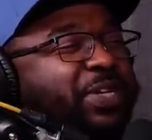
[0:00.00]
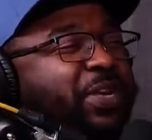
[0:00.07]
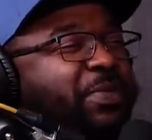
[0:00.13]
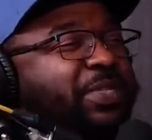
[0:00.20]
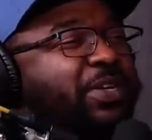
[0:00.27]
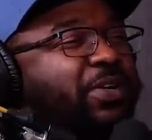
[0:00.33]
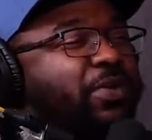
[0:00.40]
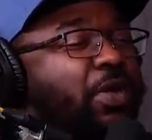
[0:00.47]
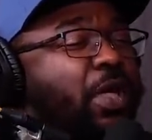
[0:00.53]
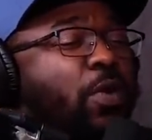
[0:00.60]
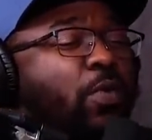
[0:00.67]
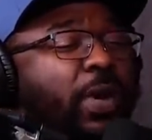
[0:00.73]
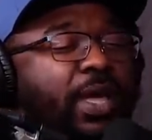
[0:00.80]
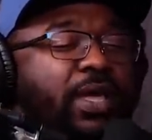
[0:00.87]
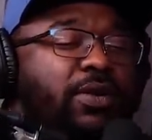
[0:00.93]
They always go,
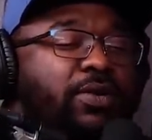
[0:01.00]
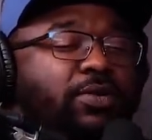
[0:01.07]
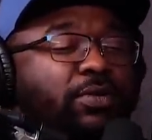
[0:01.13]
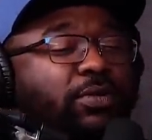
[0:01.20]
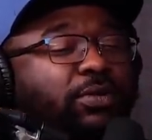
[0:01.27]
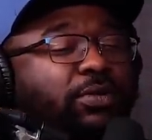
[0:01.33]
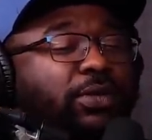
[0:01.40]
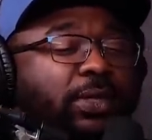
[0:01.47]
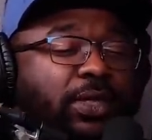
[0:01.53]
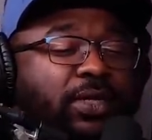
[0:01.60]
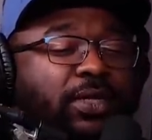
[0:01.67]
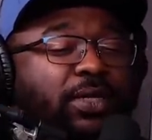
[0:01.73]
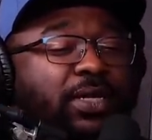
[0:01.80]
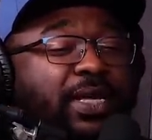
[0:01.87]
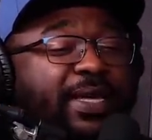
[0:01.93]
well,
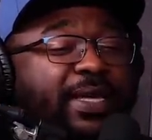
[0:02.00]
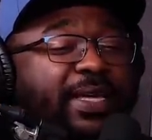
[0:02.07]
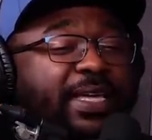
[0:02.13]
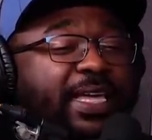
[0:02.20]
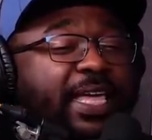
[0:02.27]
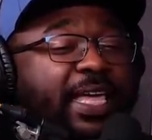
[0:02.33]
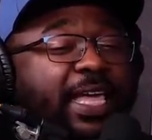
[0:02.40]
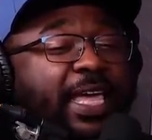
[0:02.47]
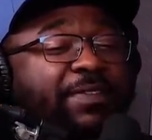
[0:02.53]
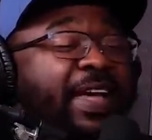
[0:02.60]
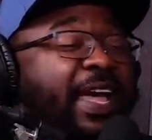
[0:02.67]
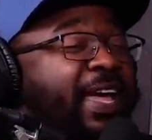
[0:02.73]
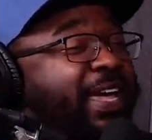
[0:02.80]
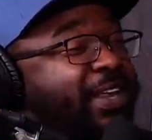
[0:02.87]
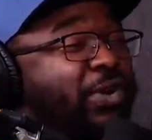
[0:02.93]
if
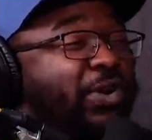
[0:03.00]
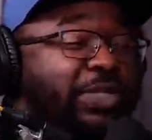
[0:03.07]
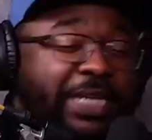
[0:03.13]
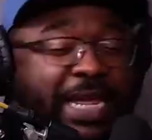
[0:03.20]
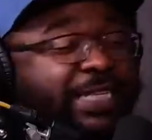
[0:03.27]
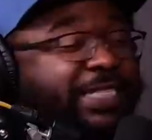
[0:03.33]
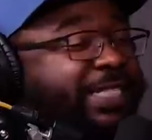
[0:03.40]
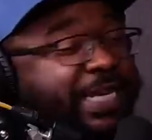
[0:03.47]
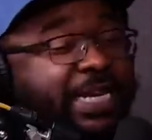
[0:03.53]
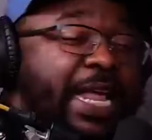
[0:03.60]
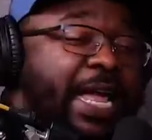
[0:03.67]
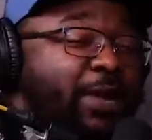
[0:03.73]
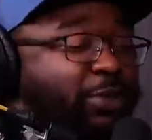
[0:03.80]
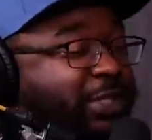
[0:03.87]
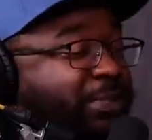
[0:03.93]
I had all day to sit in
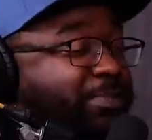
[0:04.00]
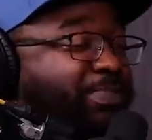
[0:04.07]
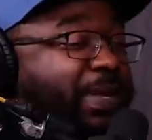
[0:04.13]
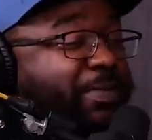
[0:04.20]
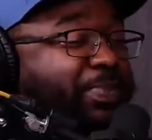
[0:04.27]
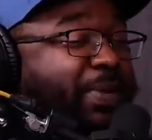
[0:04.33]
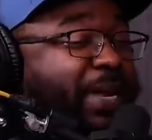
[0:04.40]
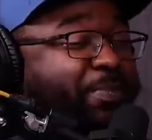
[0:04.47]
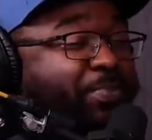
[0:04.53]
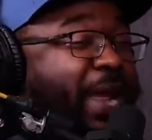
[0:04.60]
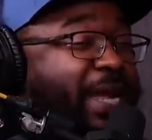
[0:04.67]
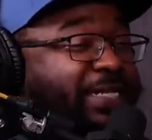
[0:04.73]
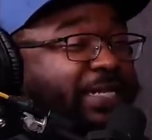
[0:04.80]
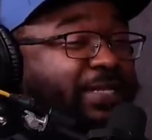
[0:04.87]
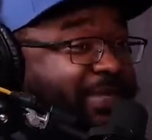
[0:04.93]
the house and, and
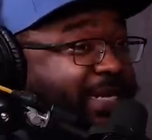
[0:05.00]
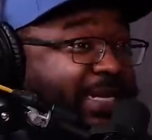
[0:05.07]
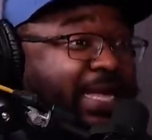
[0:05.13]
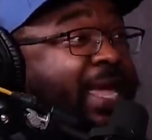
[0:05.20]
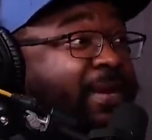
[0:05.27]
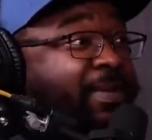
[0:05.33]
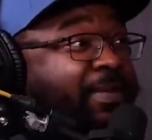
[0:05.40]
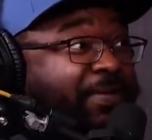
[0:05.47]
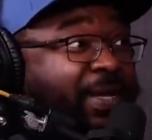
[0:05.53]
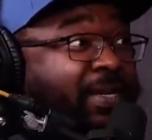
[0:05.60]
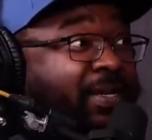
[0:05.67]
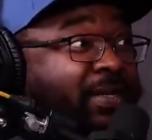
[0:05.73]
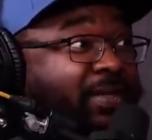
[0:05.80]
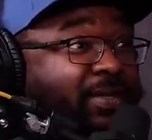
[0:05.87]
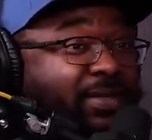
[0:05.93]
practice, I'm like, yeah, fucker,